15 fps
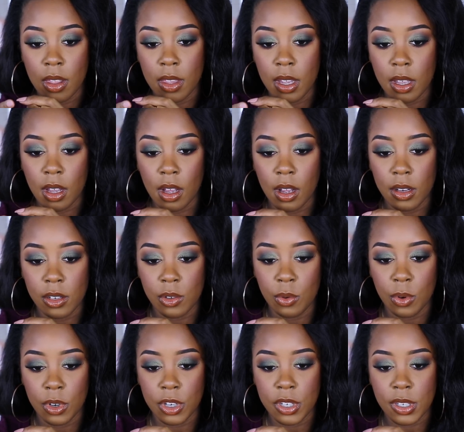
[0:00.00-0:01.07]
the
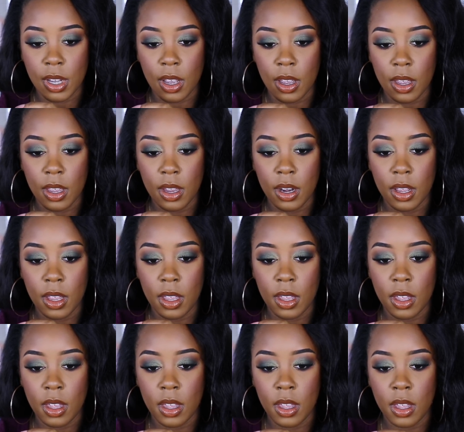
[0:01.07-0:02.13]
contour side
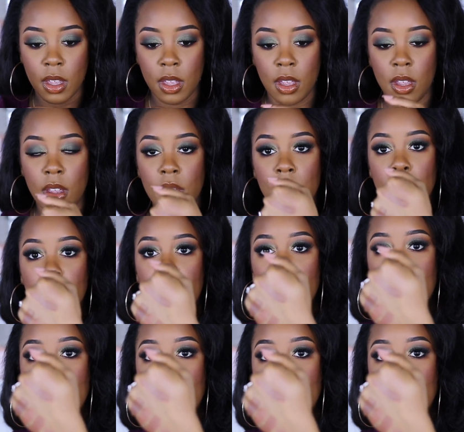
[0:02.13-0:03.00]
right